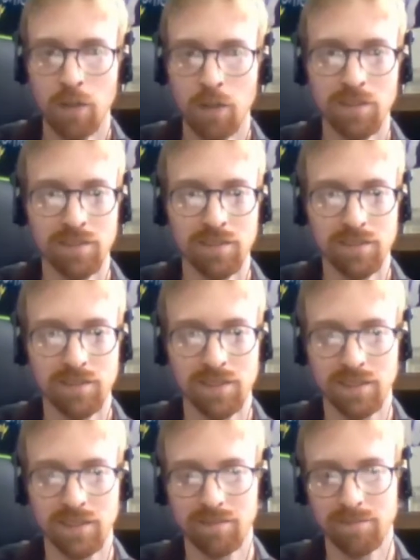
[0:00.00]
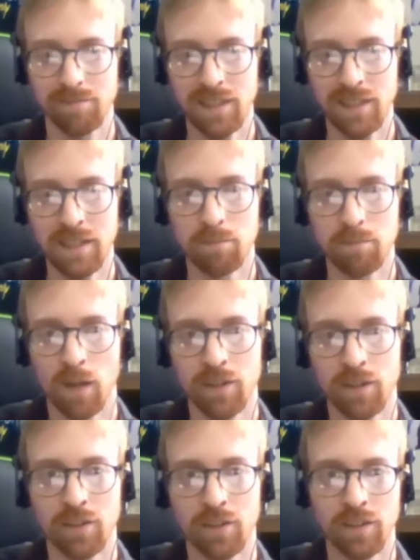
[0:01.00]
was heat
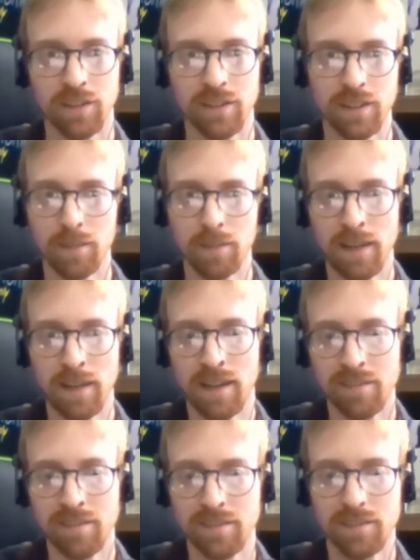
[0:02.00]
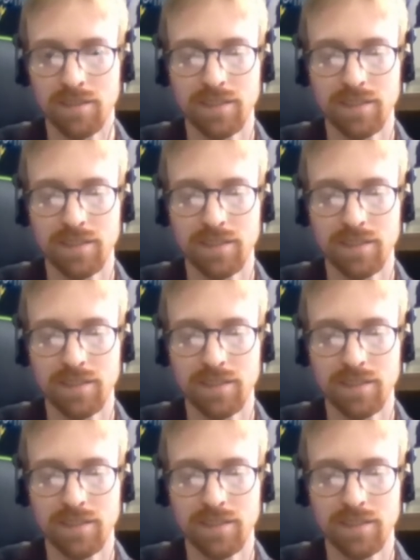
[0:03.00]
monitored in the past?